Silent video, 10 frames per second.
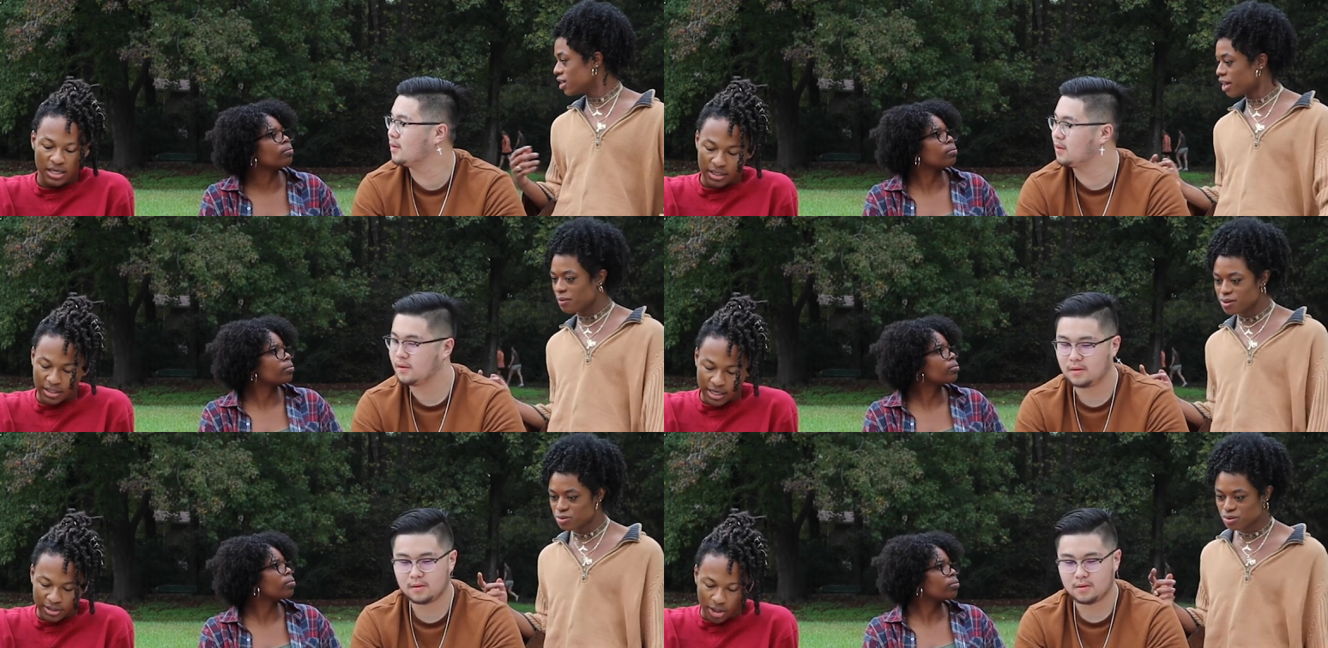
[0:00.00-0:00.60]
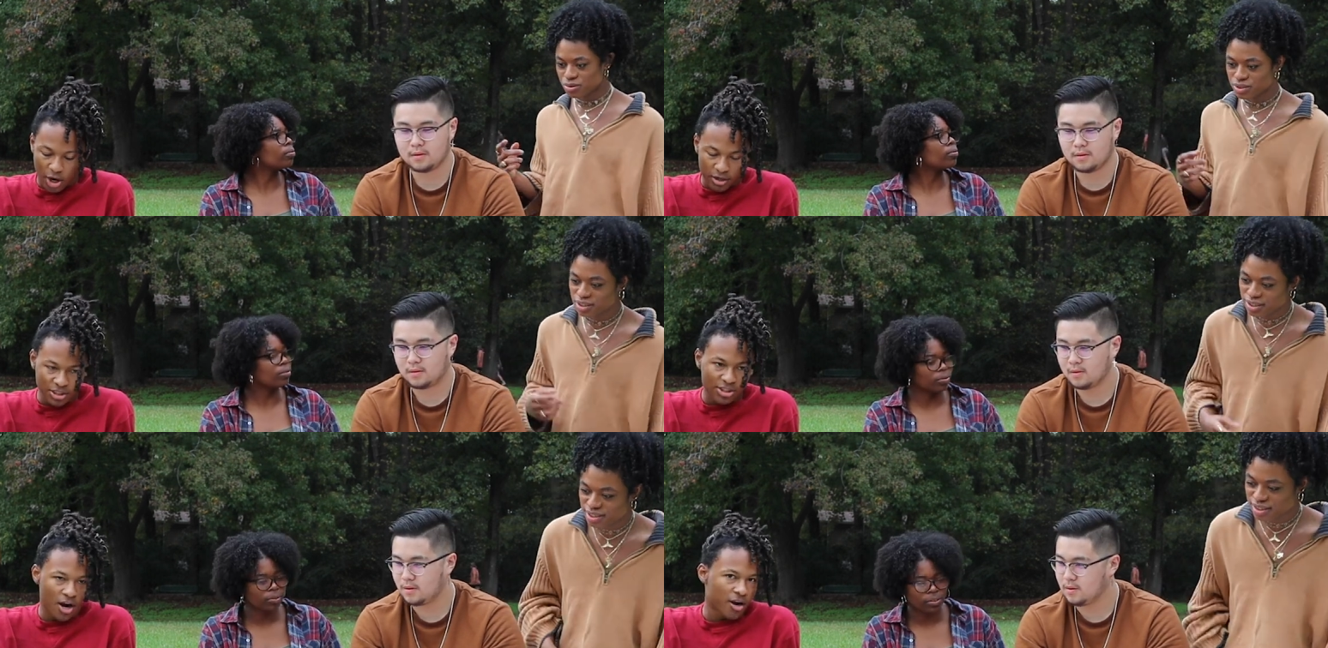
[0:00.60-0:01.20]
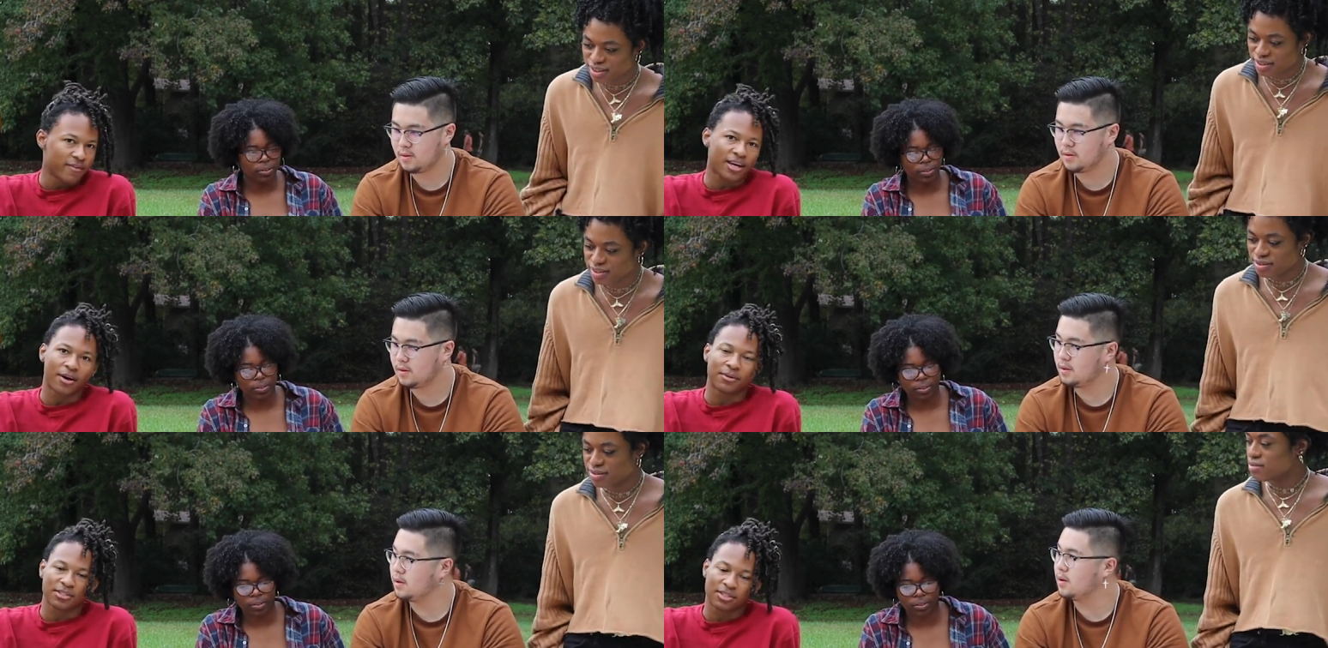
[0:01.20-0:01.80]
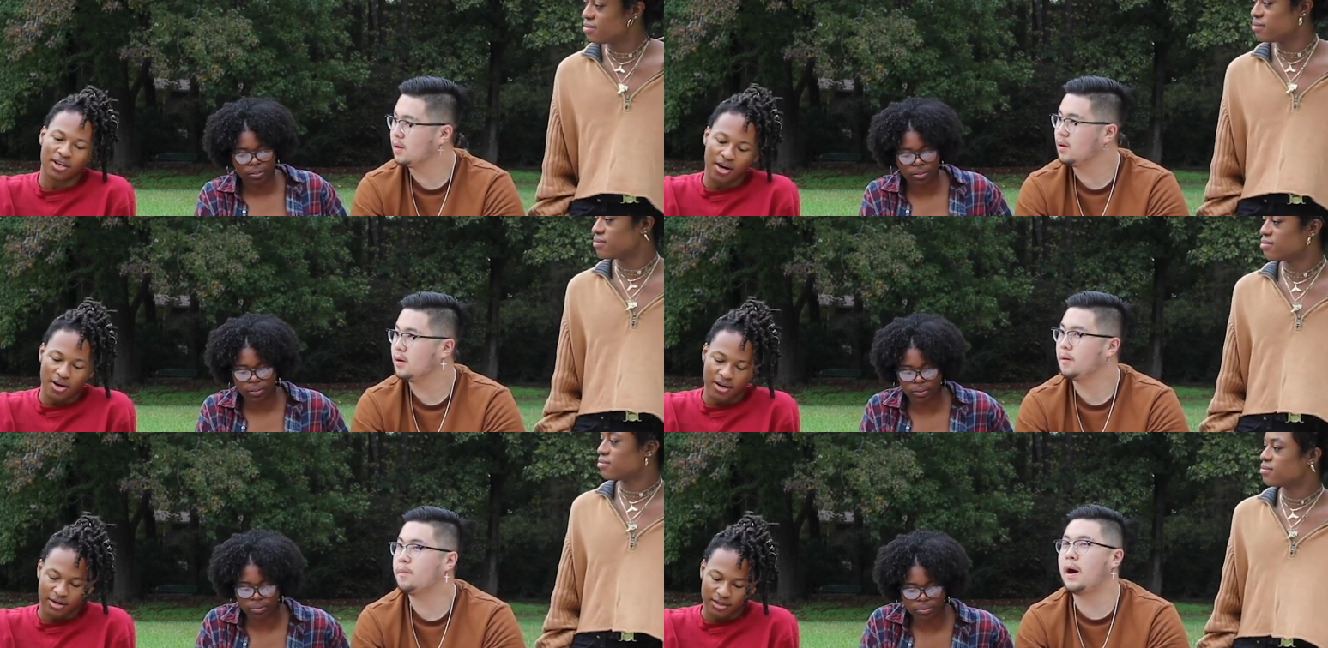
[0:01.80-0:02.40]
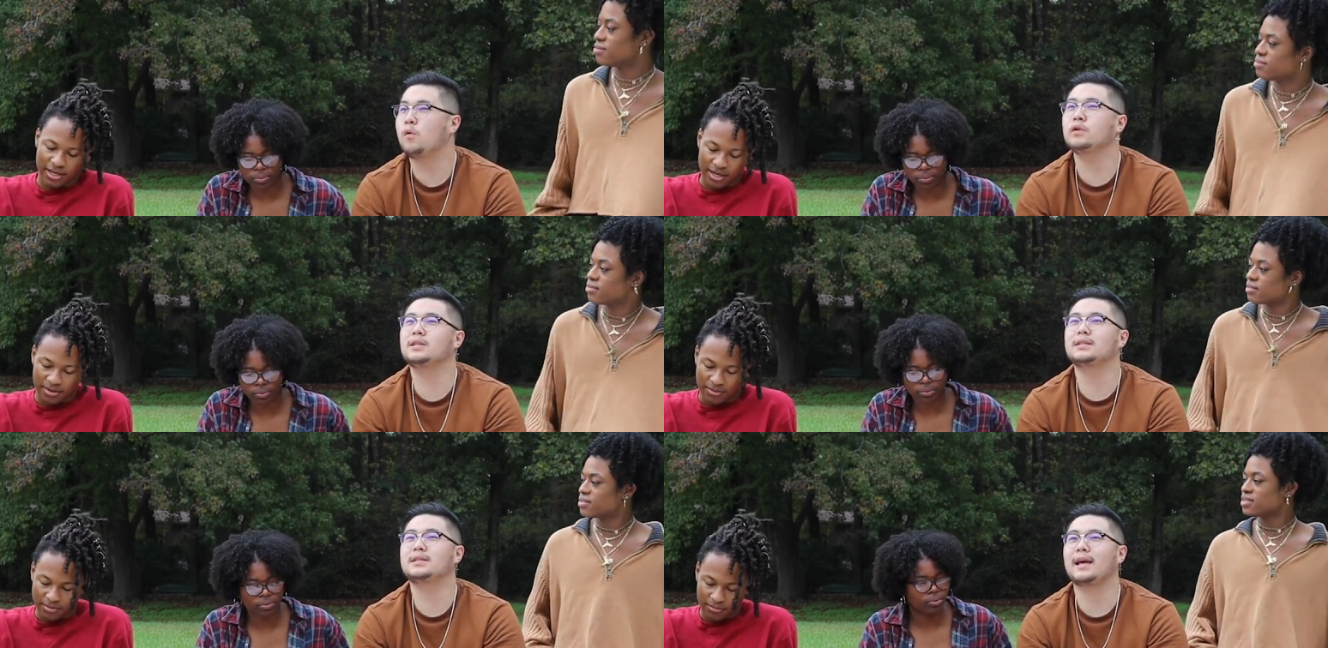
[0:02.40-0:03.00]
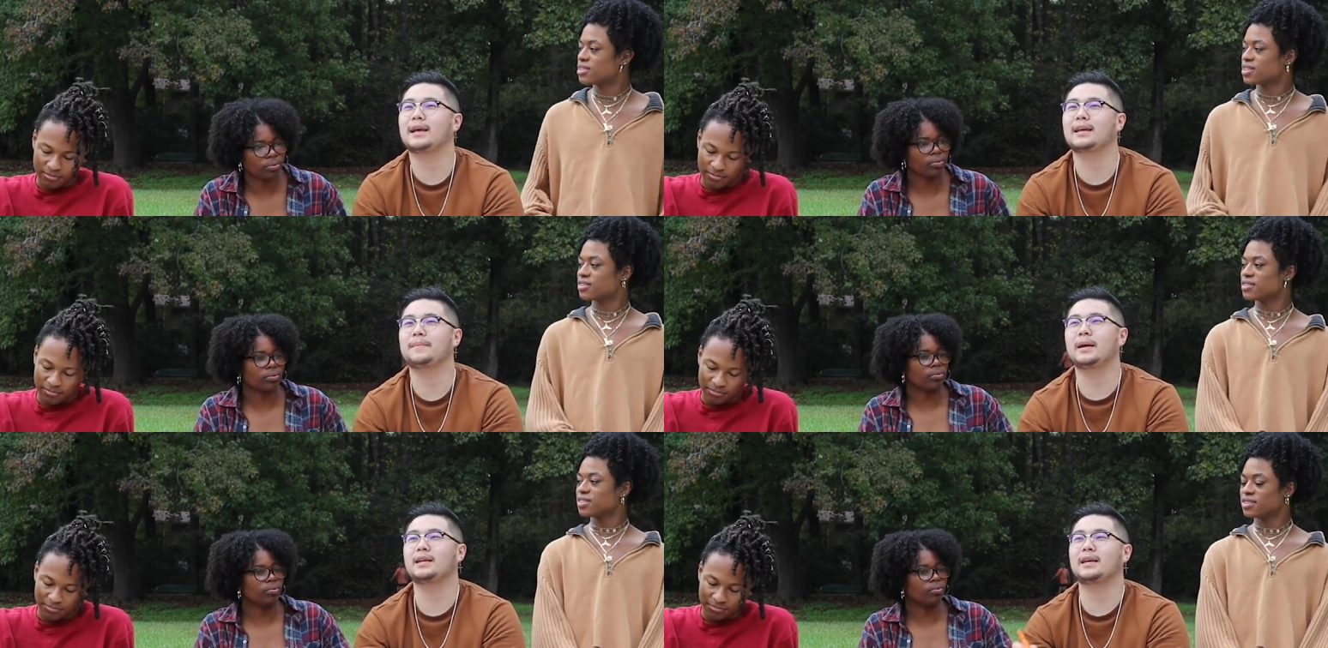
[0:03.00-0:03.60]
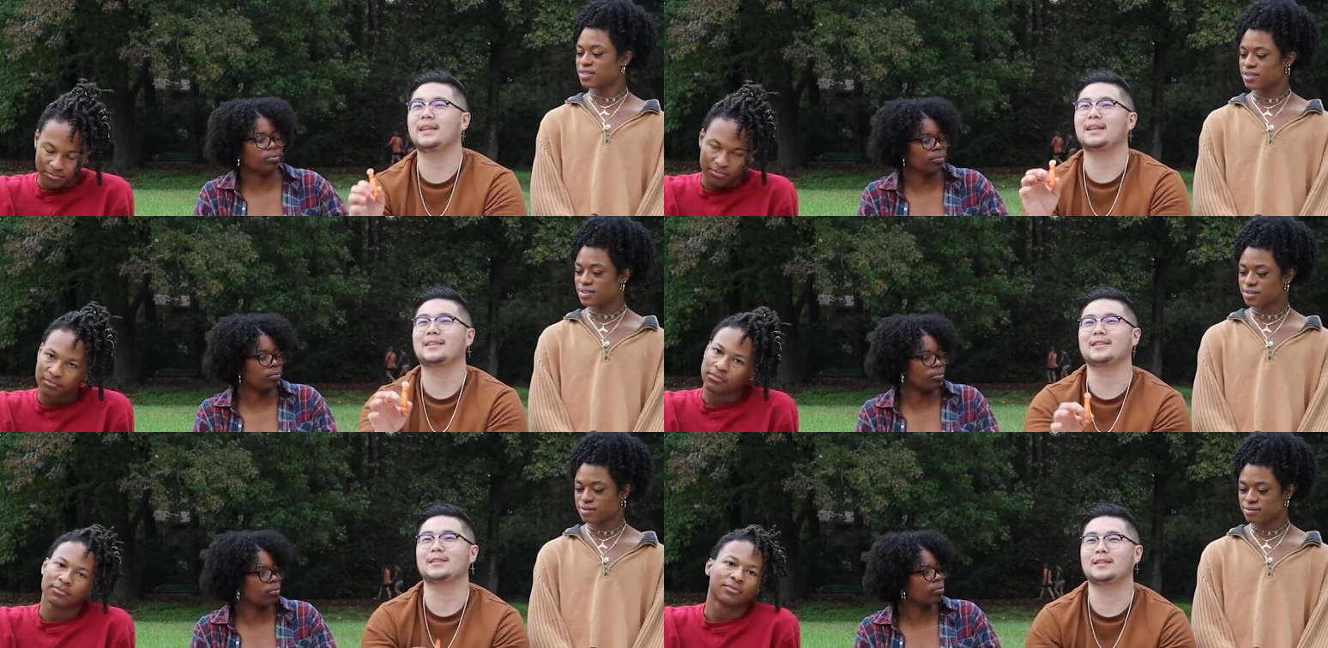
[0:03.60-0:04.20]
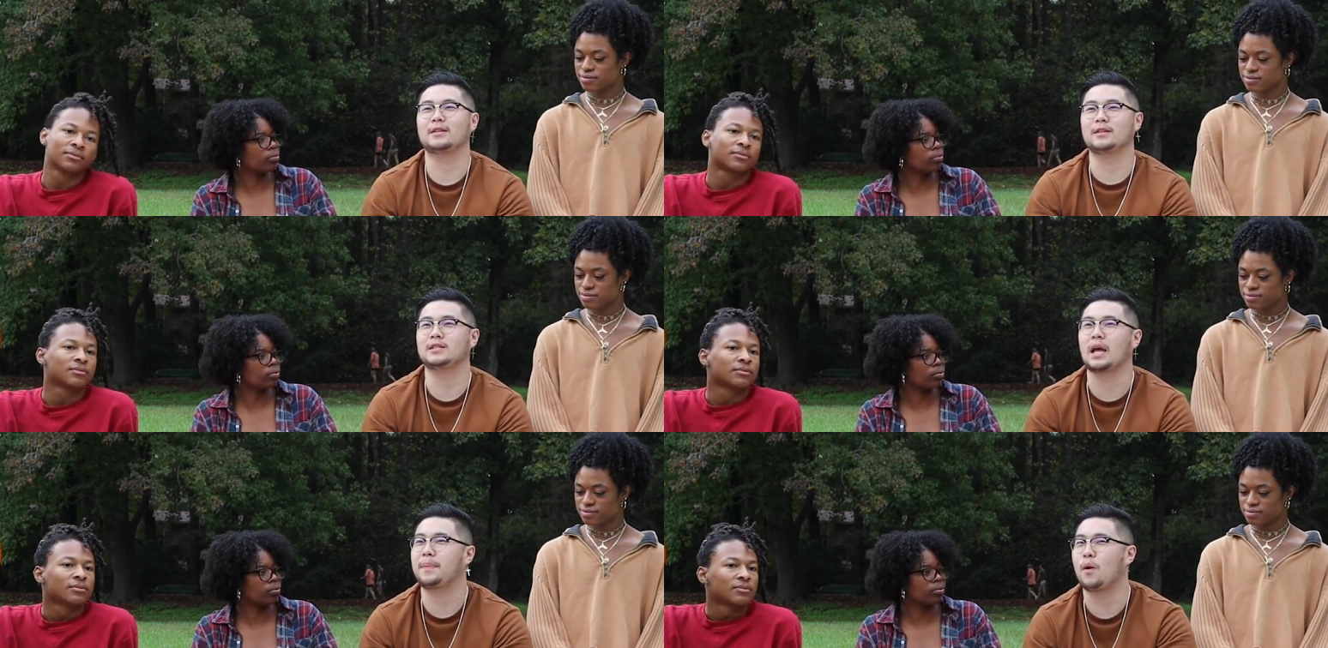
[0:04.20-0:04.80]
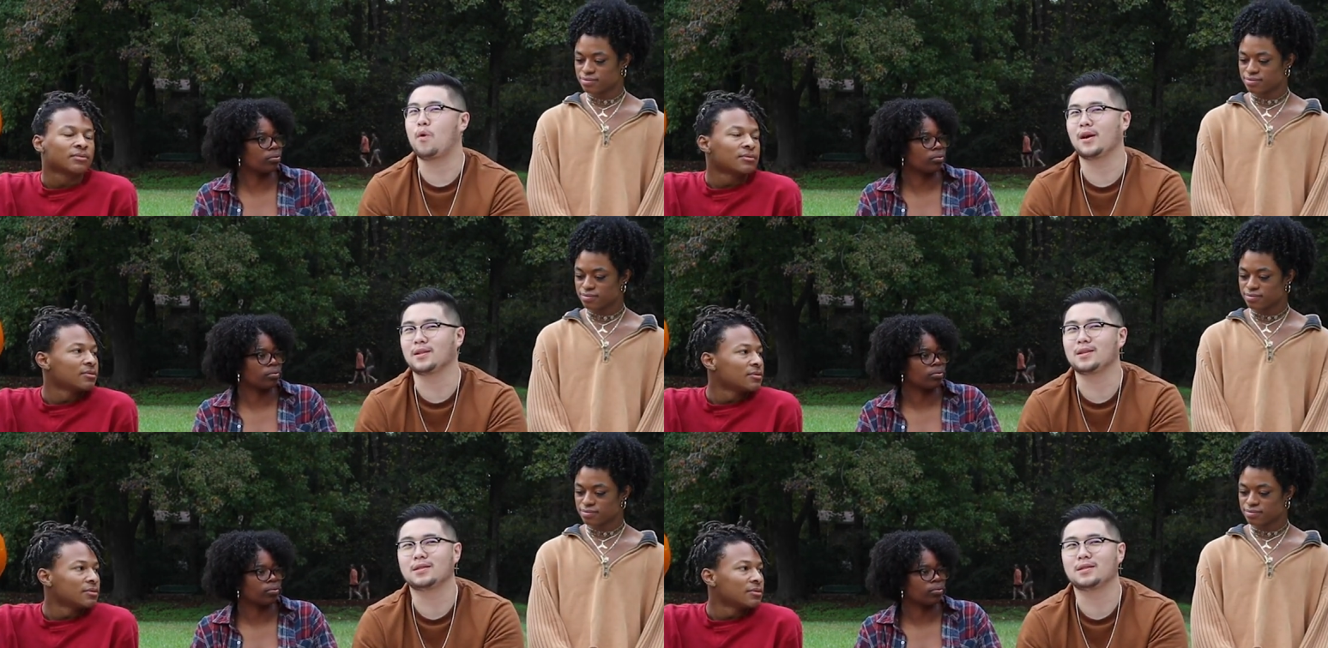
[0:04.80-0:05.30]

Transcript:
Speaker 1: Yeah, like car just carving it was just hard. Mine like, was just
Speaker 2: like get, make, getting like the, the shape I wanted,